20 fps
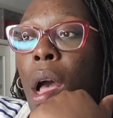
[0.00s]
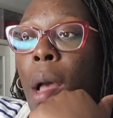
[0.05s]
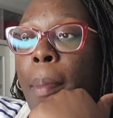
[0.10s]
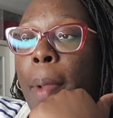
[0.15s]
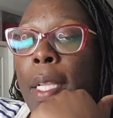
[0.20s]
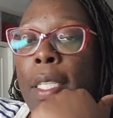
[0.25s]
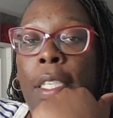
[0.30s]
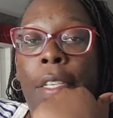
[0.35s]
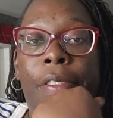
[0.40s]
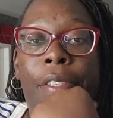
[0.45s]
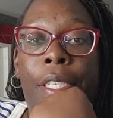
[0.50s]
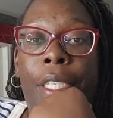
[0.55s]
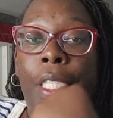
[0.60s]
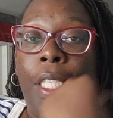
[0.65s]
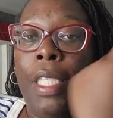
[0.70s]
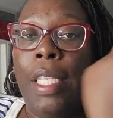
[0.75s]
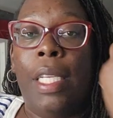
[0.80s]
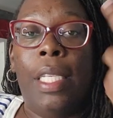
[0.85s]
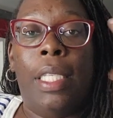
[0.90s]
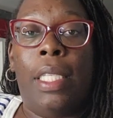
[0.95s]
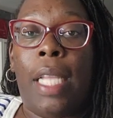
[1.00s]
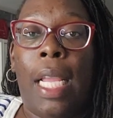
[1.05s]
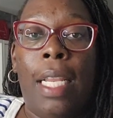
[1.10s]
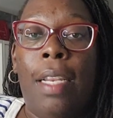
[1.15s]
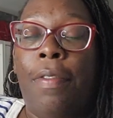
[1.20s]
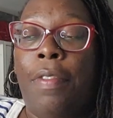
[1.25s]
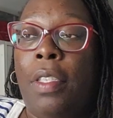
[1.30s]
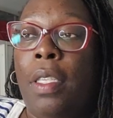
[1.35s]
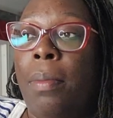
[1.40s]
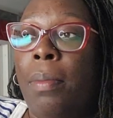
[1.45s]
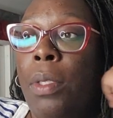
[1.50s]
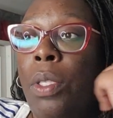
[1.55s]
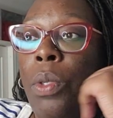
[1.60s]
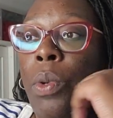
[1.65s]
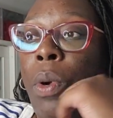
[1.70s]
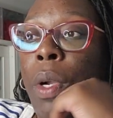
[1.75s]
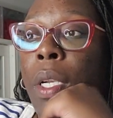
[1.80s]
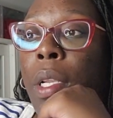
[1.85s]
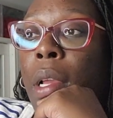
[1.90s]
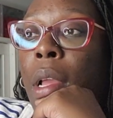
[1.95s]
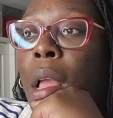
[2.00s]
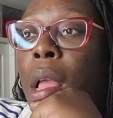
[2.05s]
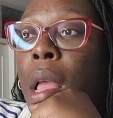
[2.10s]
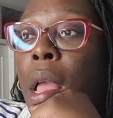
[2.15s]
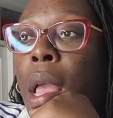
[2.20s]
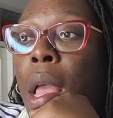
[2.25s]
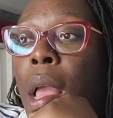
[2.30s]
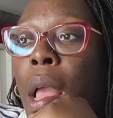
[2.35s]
um, as if she's a saint of some sort.